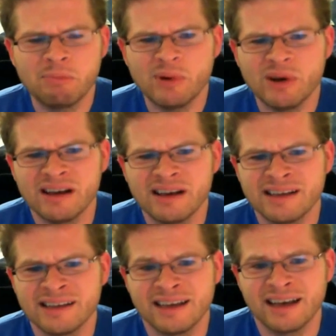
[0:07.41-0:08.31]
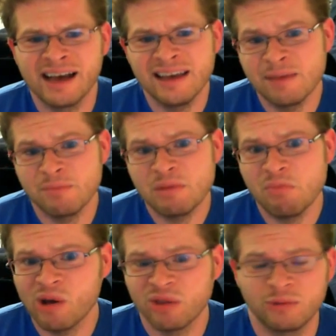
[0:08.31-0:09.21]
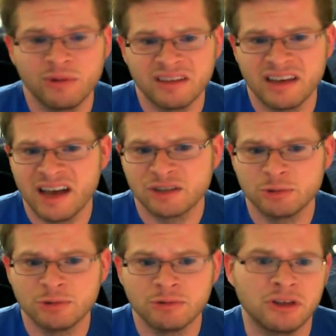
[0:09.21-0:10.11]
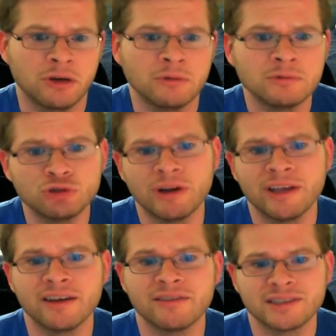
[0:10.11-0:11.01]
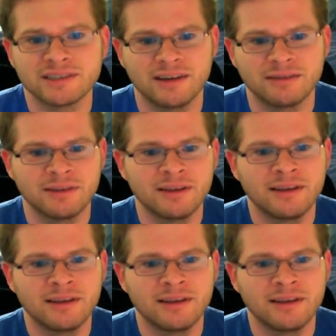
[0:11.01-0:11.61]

but I can't be bothered with the actual, you know, drinking of this stuff.